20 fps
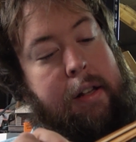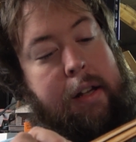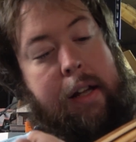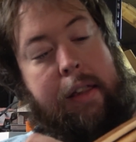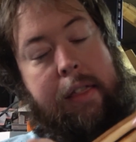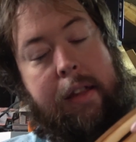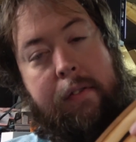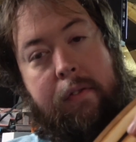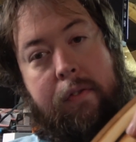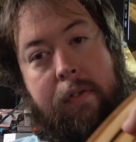
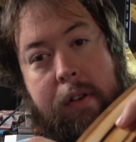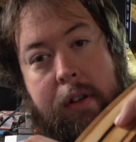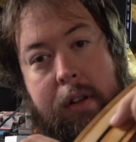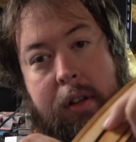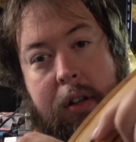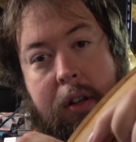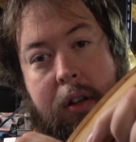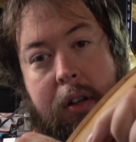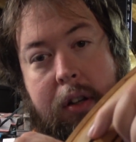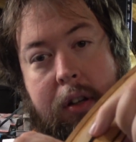and then
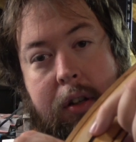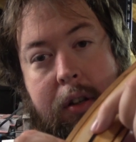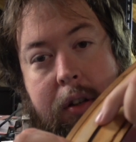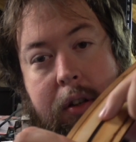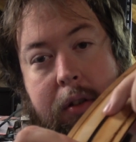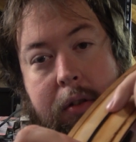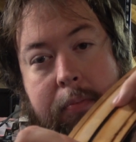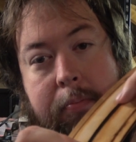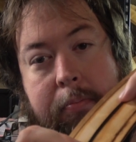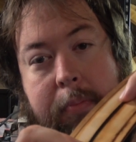
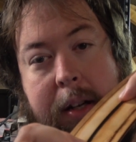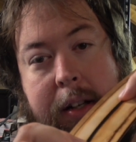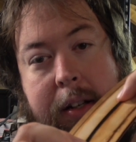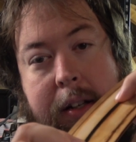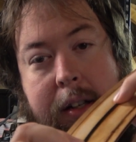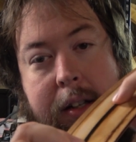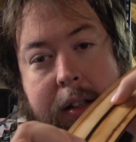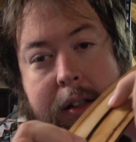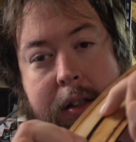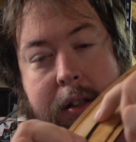the
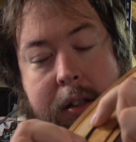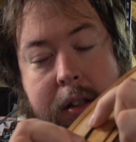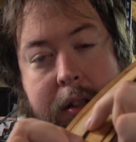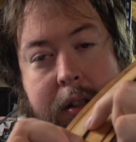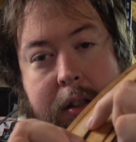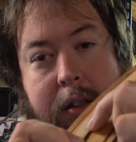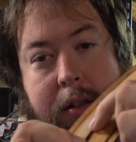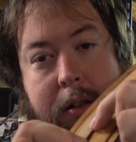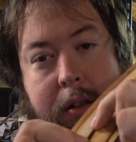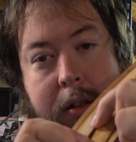magnets
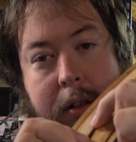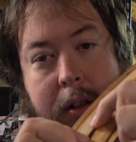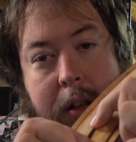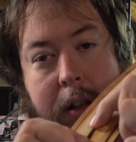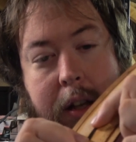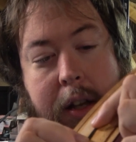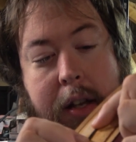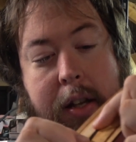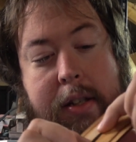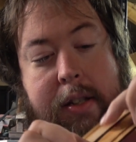just
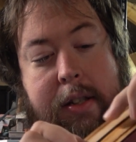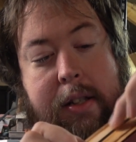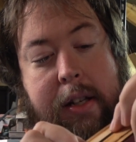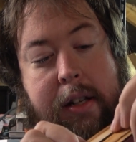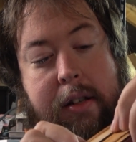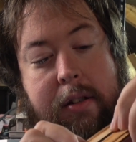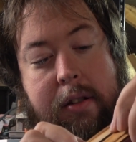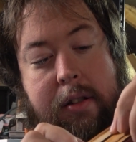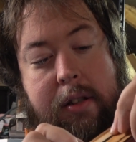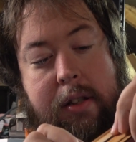
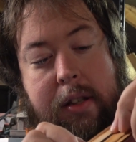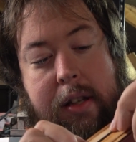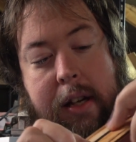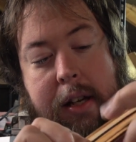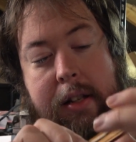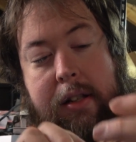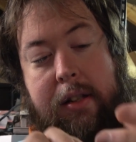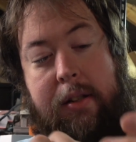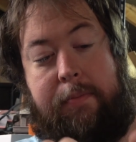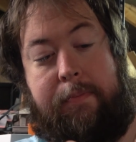stick onto
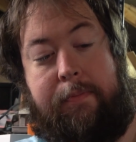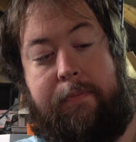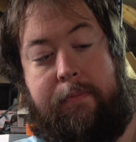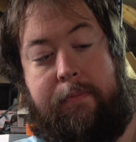that.